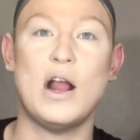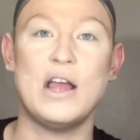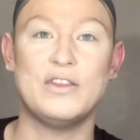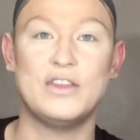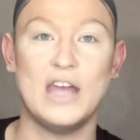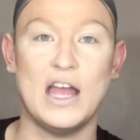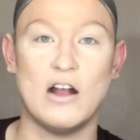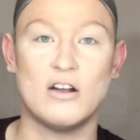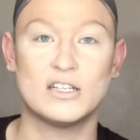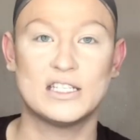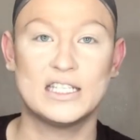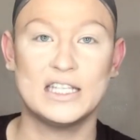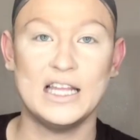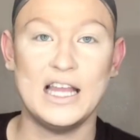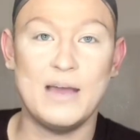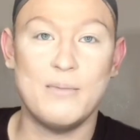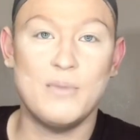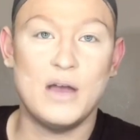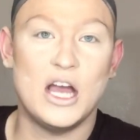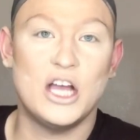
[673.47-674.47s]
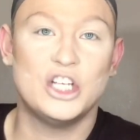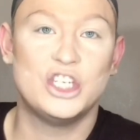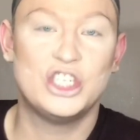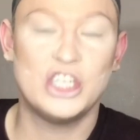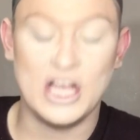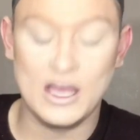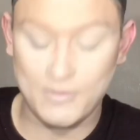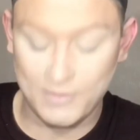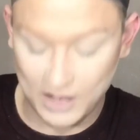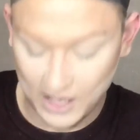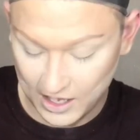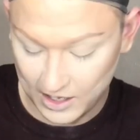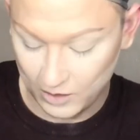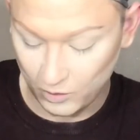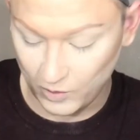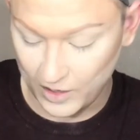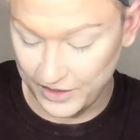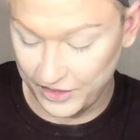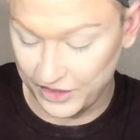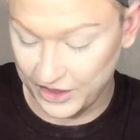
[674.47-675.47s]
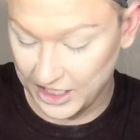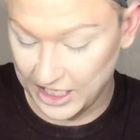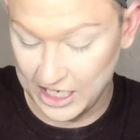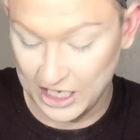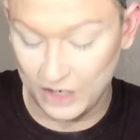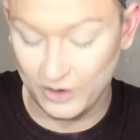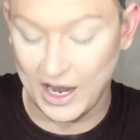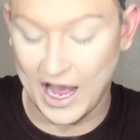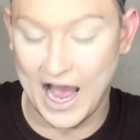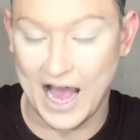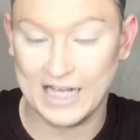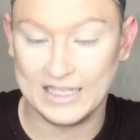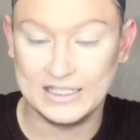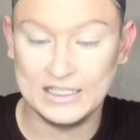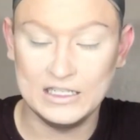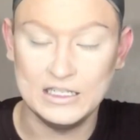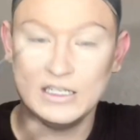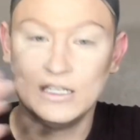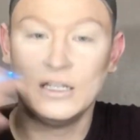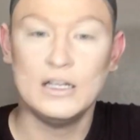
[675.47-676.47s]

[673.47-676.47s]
right there. Slim Jim with the cute ass.